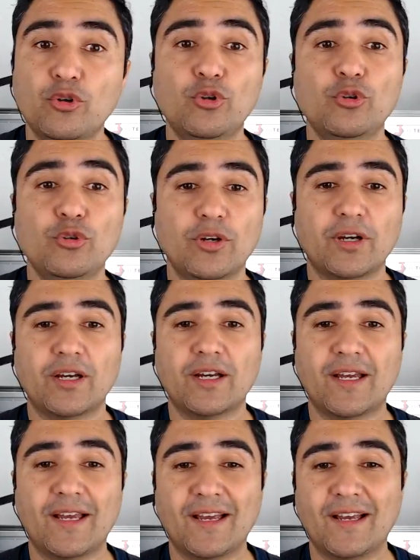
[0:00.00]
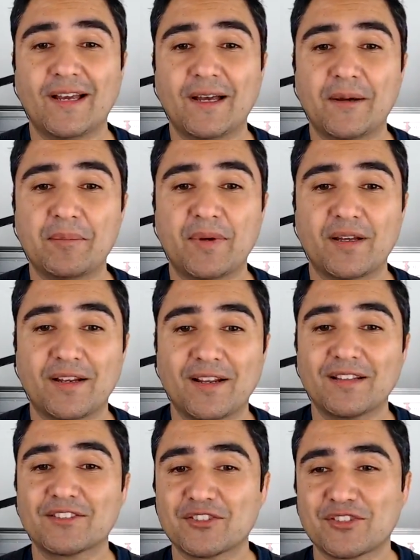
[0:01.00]
who, and
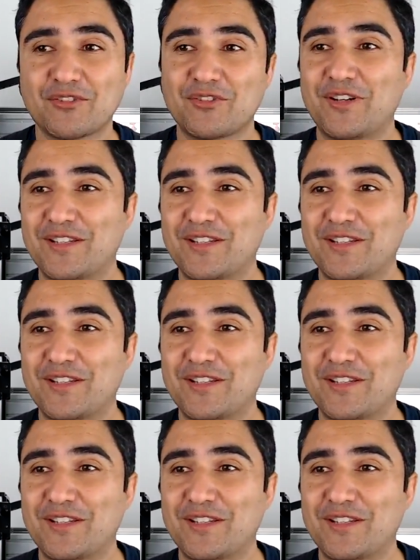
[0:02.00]
I'll just give an